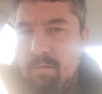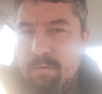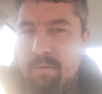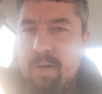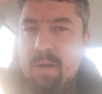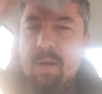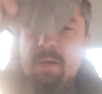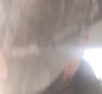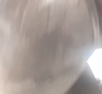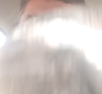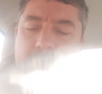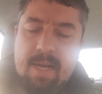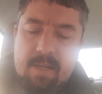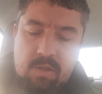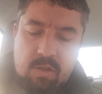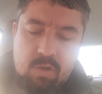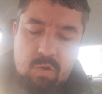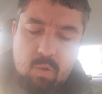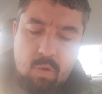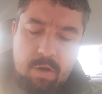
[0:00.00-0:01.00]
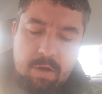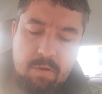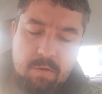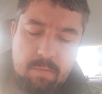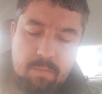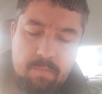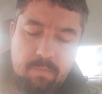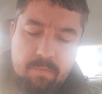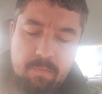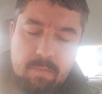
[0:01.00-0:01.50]
very bad
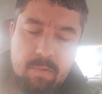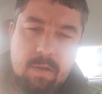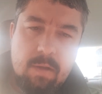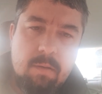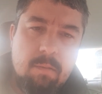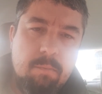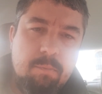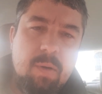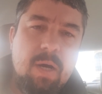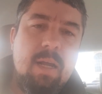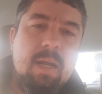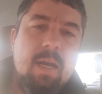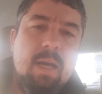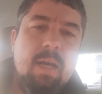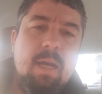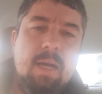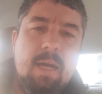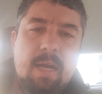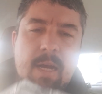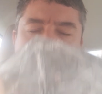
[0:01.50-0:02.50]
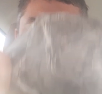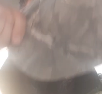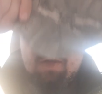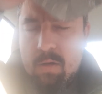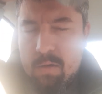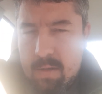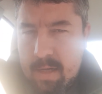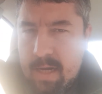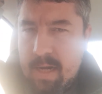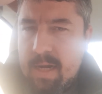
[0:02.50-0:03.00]
soil,
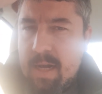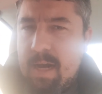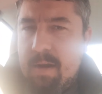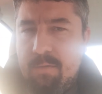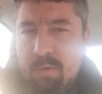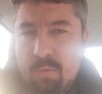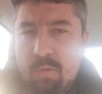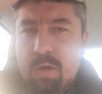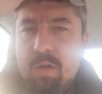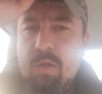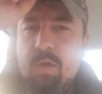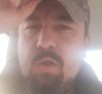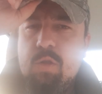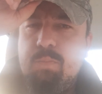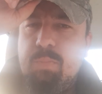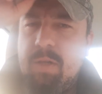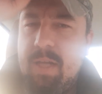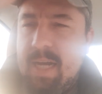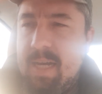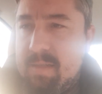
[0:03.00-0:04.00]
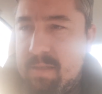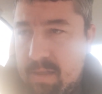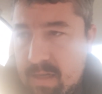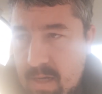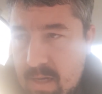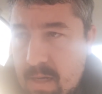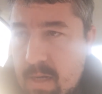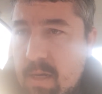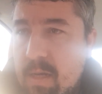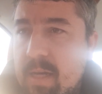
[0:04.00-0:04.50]
and every one of those plants
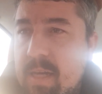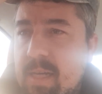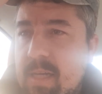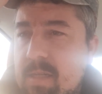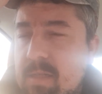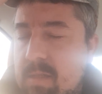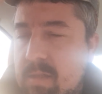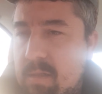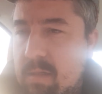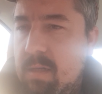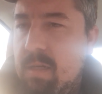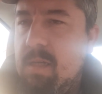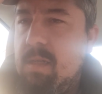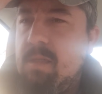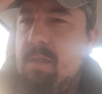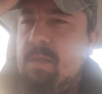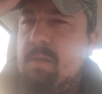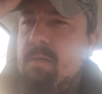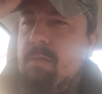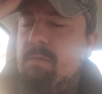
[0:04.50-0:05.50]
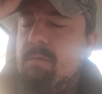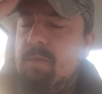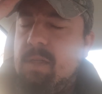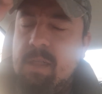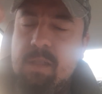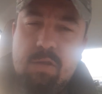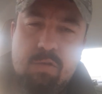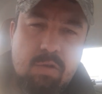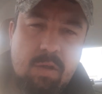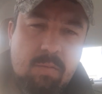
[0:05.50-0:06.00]
is
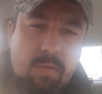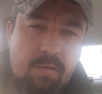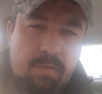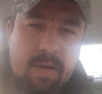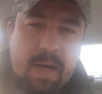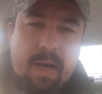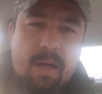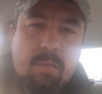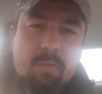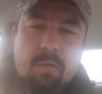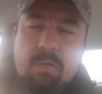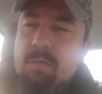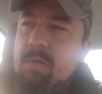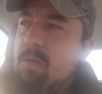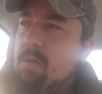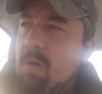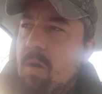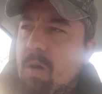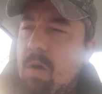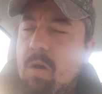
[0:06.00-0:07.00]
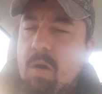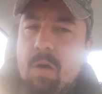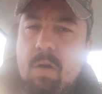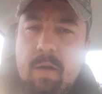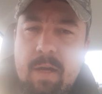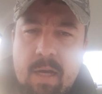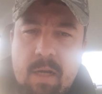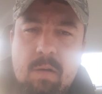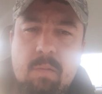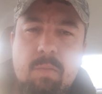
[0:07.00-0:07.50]
extremely valuable. They're all
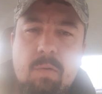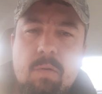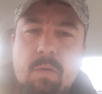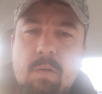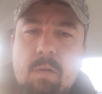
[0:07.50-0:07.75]
edible.